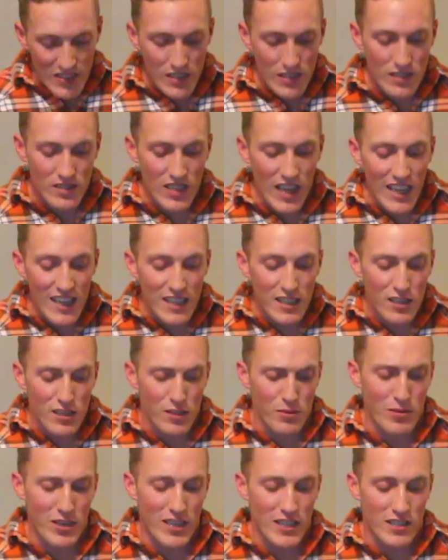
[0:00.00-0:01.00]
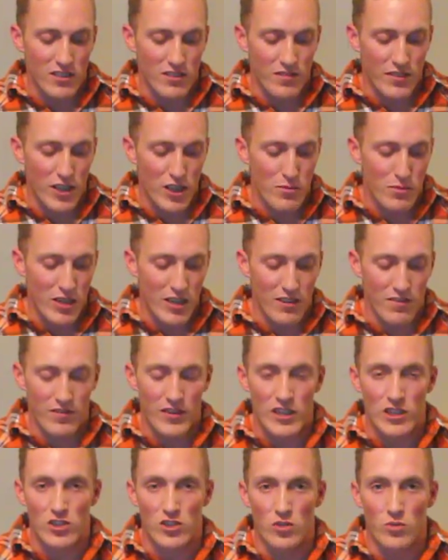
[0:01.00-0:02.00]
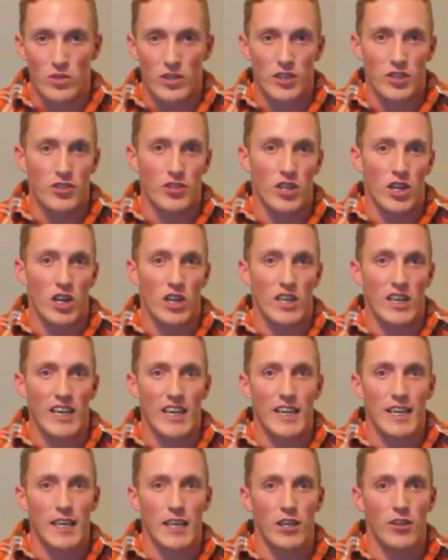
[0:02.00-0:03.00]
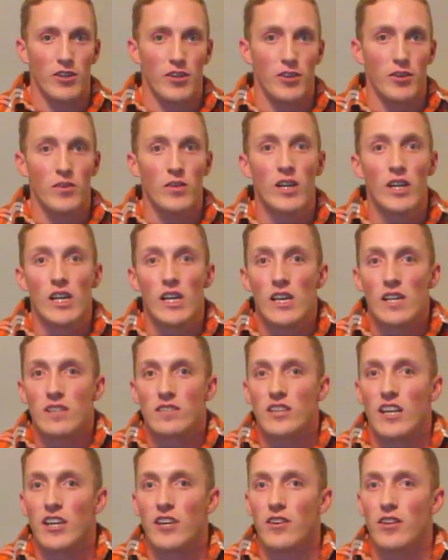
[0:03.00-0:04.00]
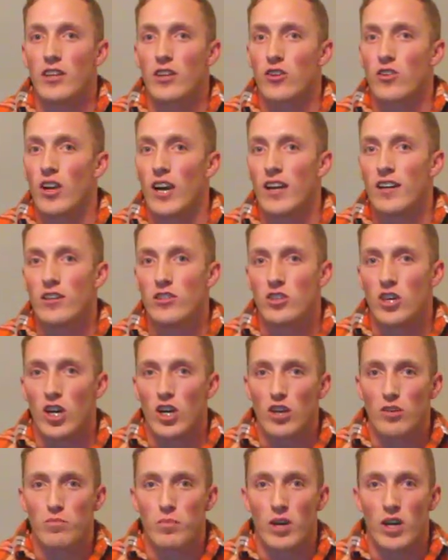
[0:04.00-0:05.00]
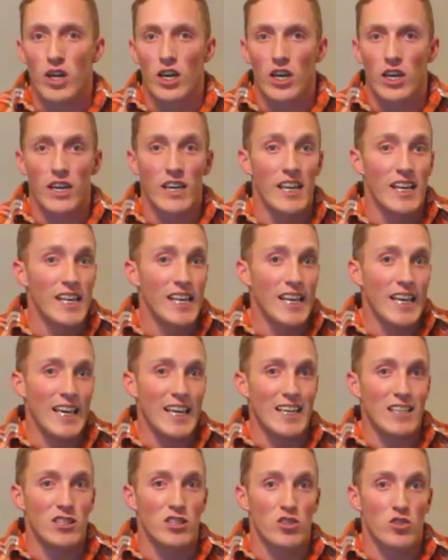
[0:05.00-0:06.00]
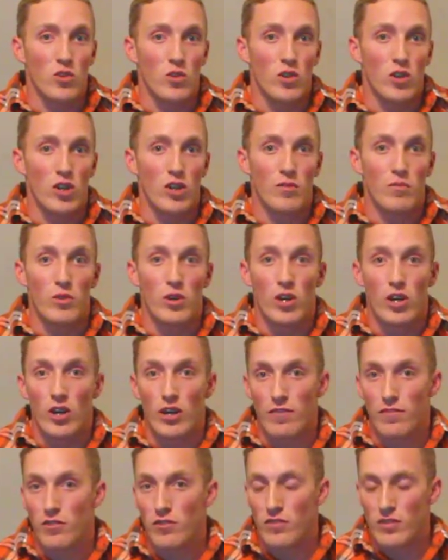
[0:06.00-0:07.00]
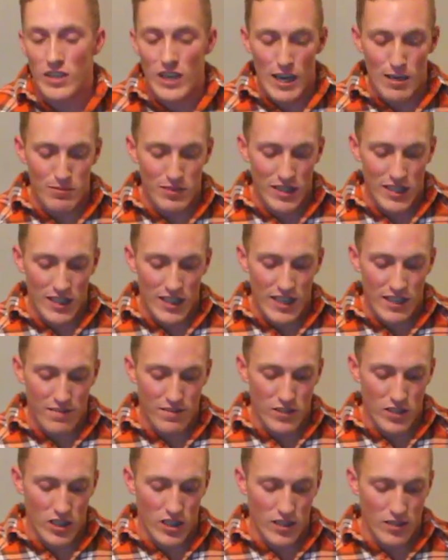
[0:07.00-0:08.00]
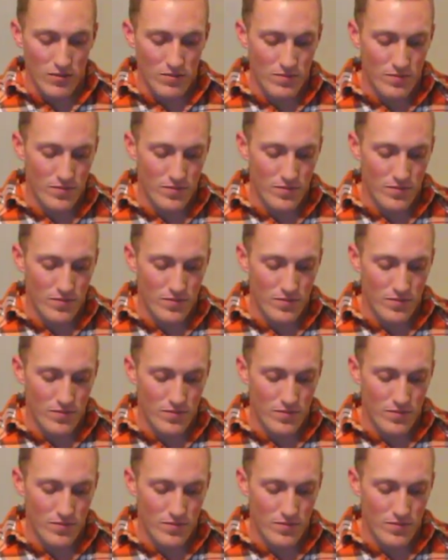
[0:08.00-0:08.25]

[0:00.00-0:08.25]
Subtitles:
Silent commands are very beneficial when your dog can't hear you. Say you're in a crowded dog park, in a storm, or if you've adopted a deaf dog.